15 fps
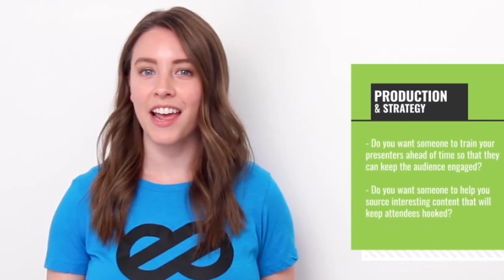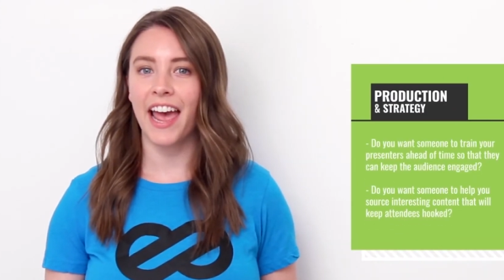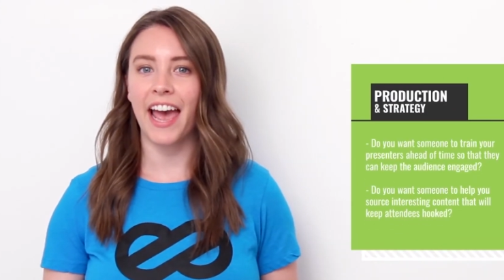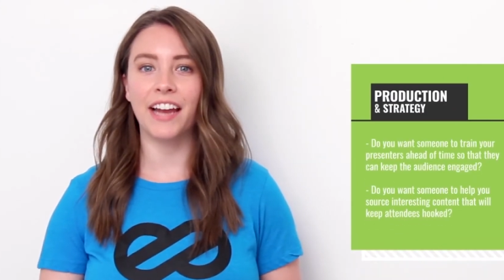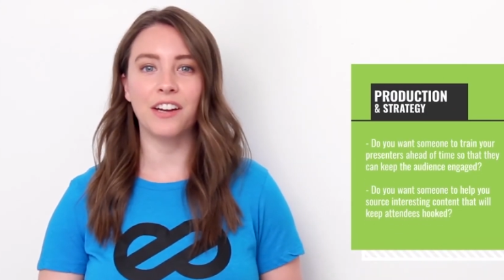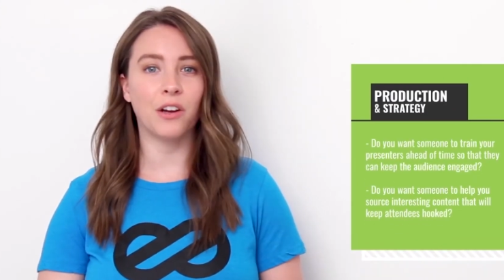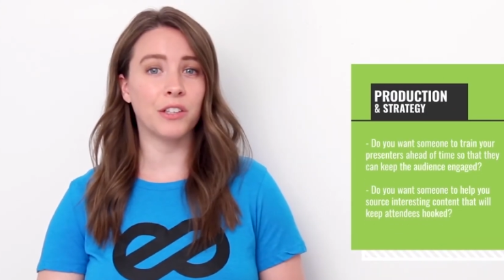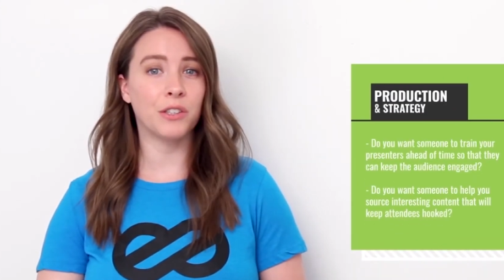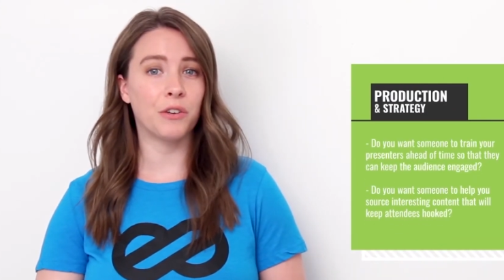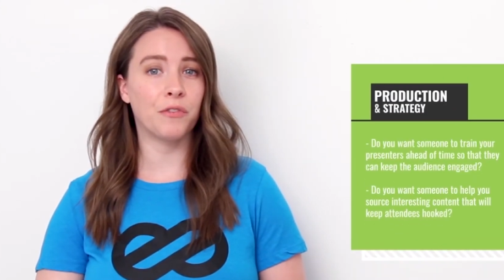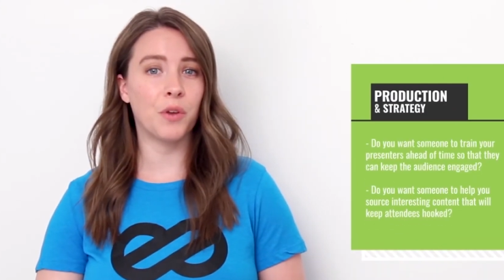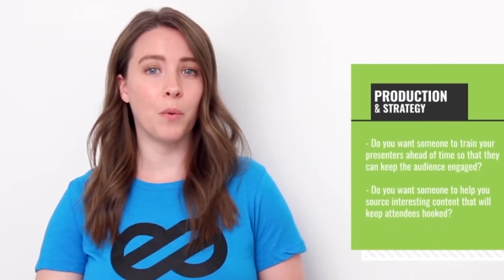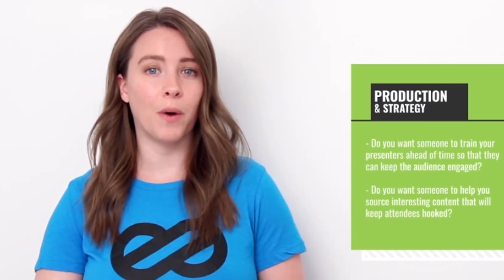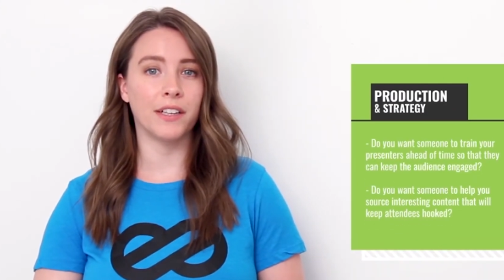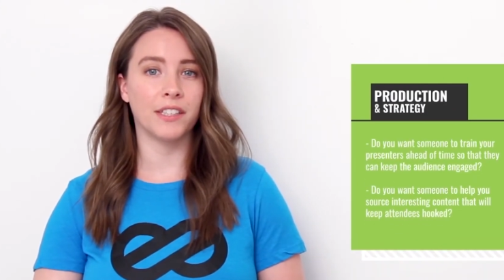and also if
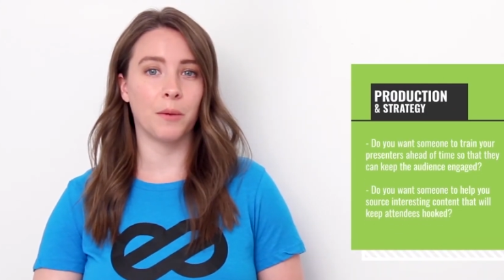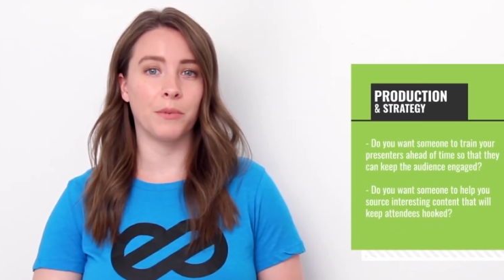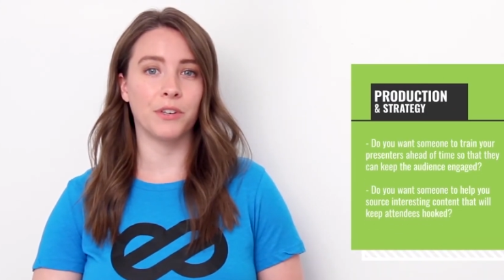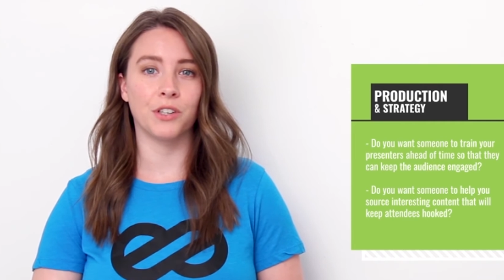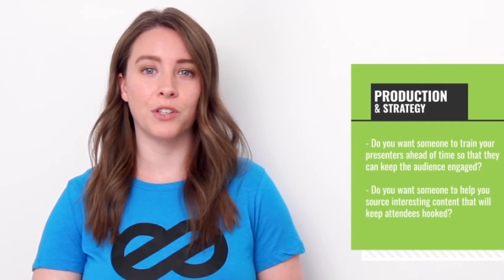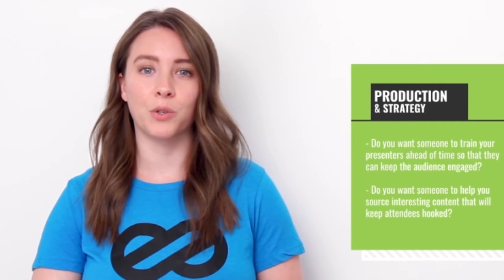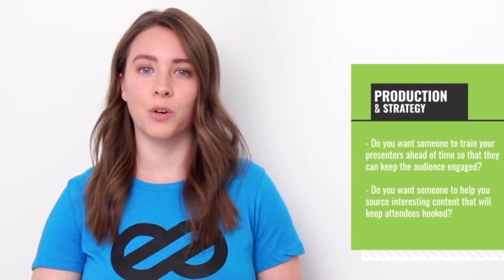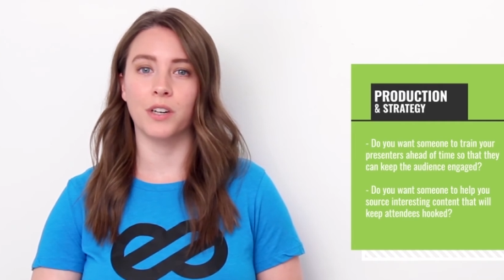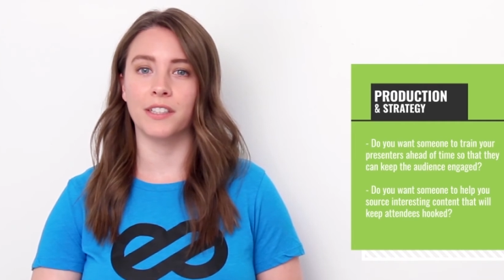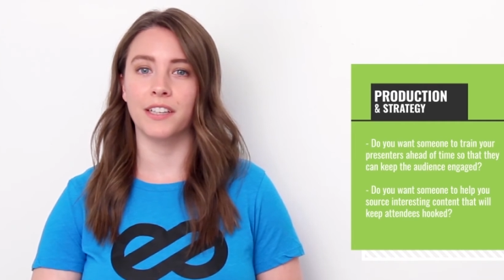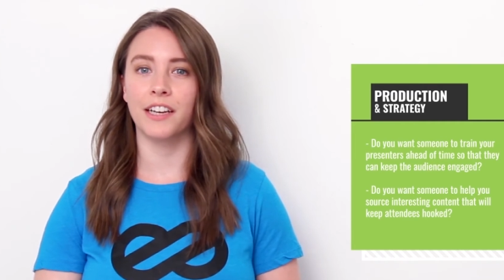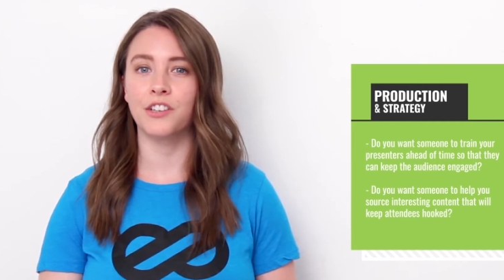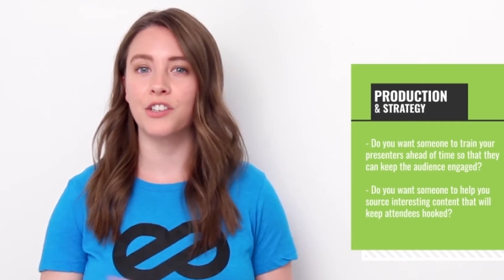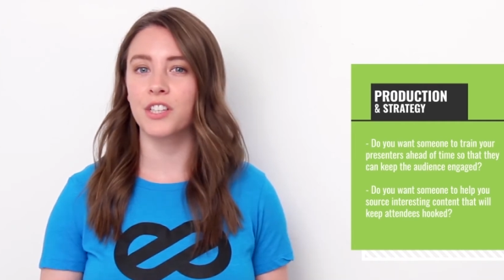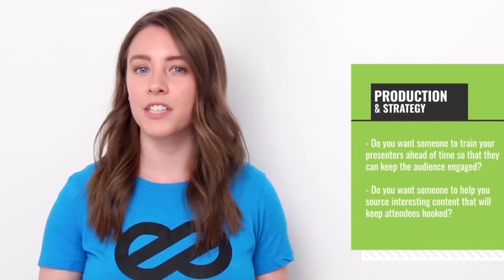you want someone to source
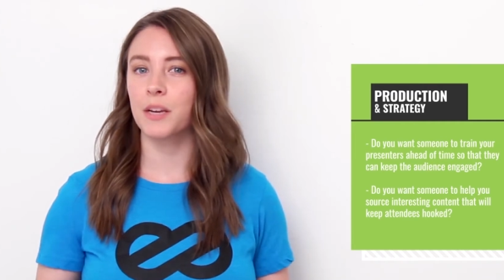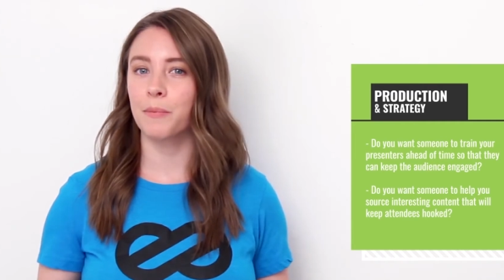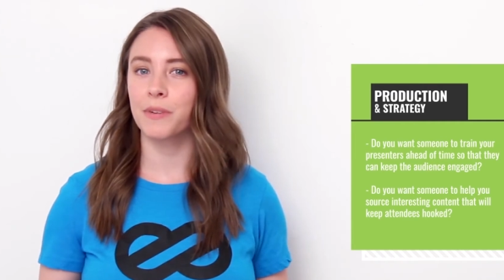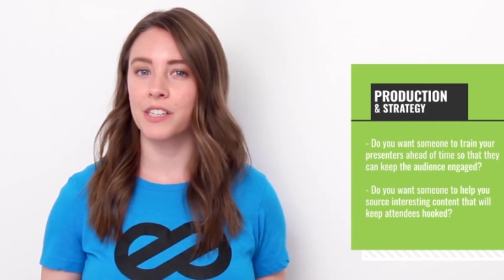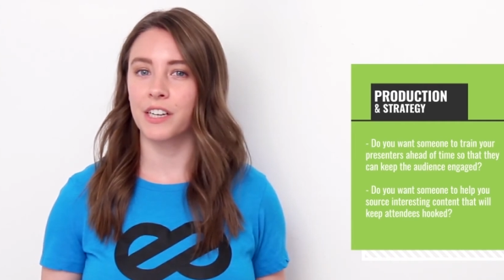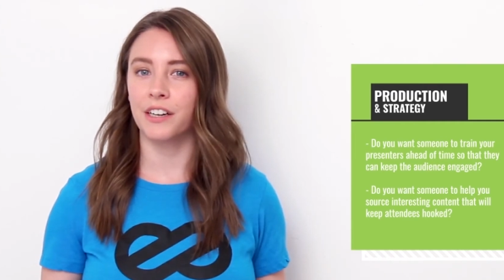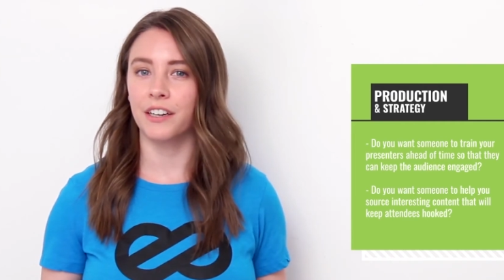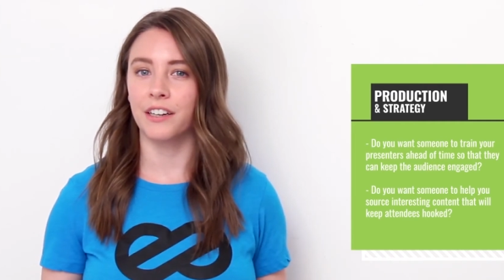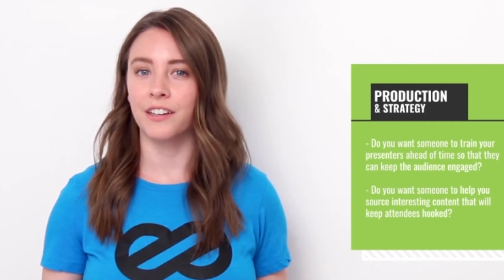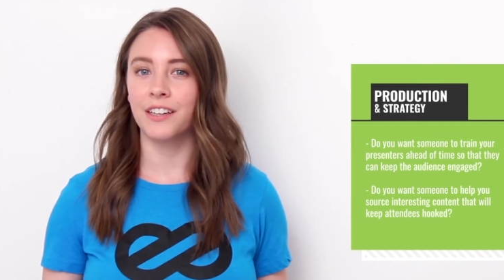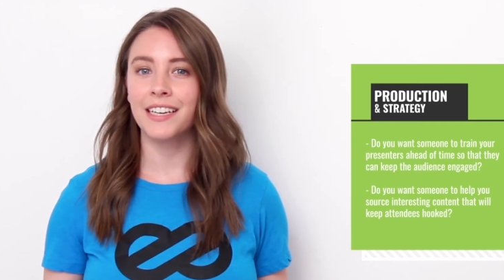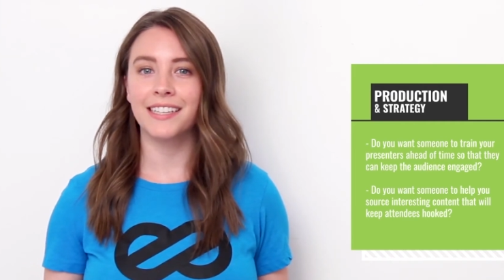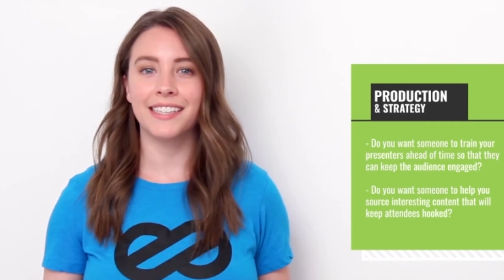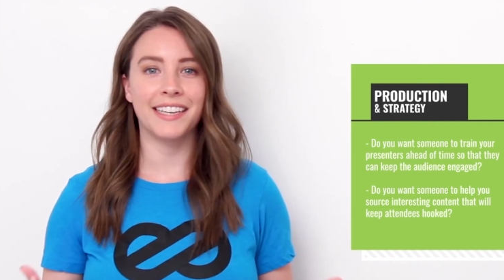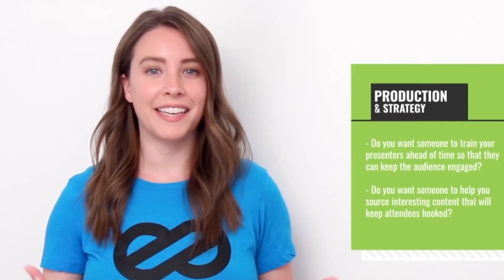interesting material
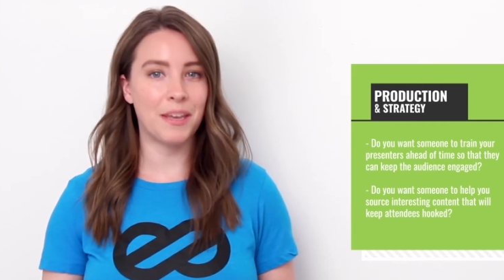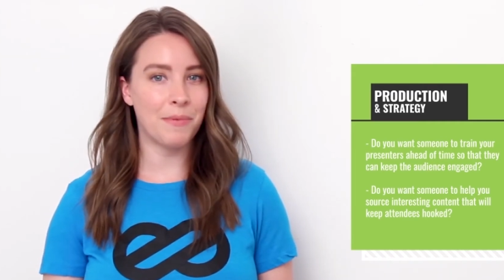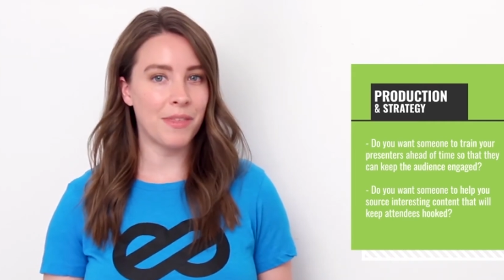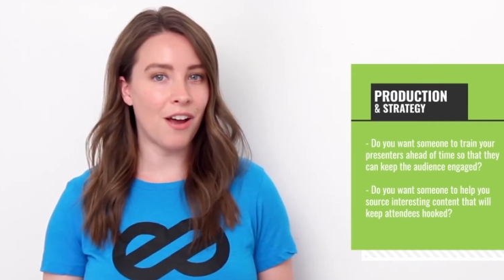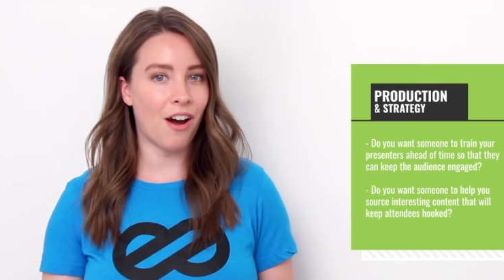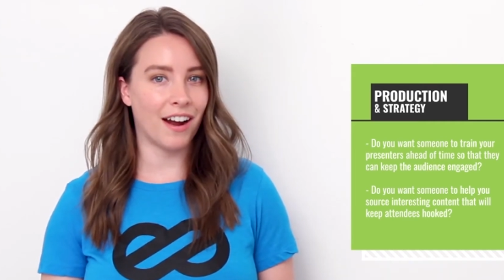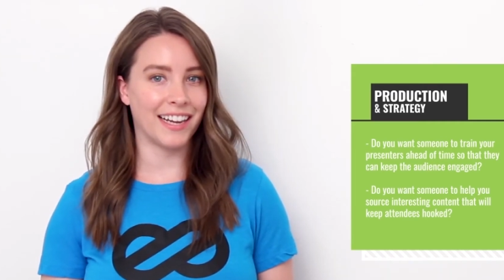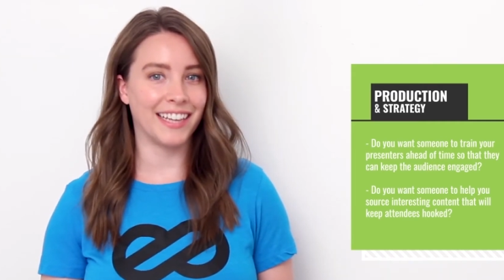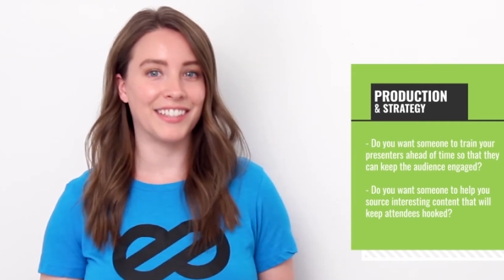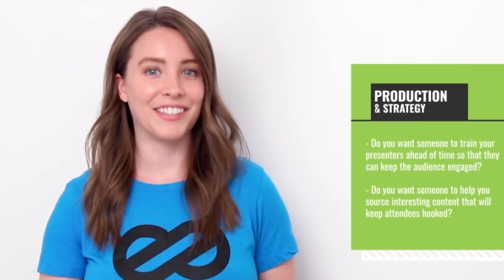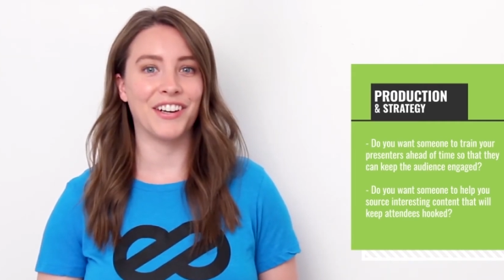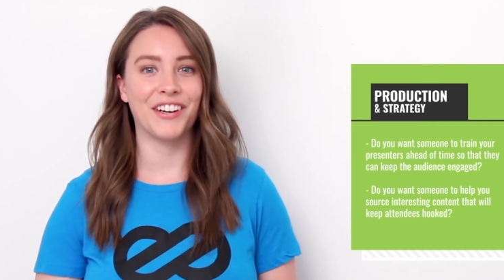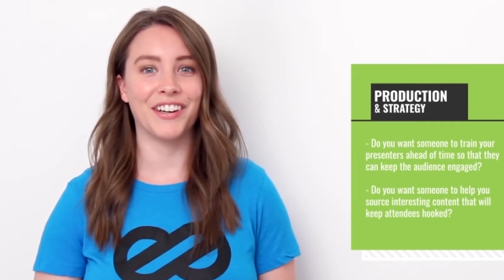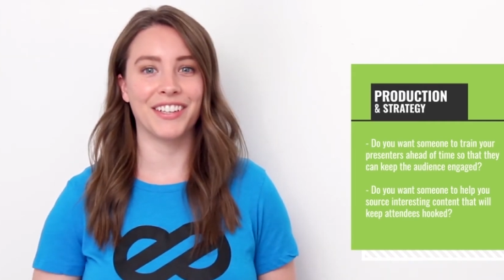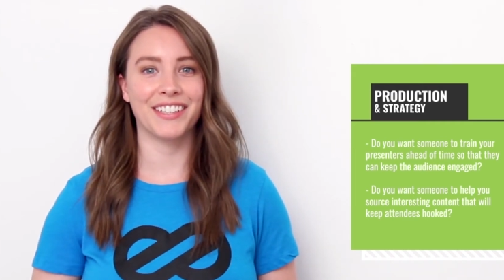to keep the audience
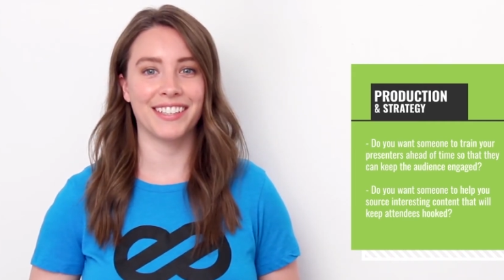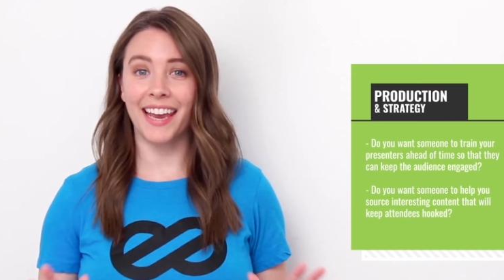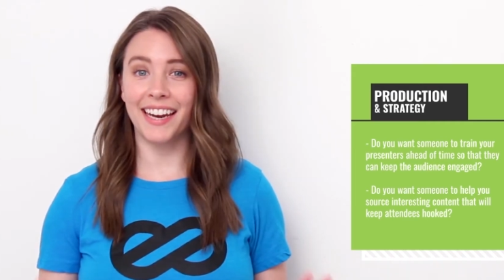hooked.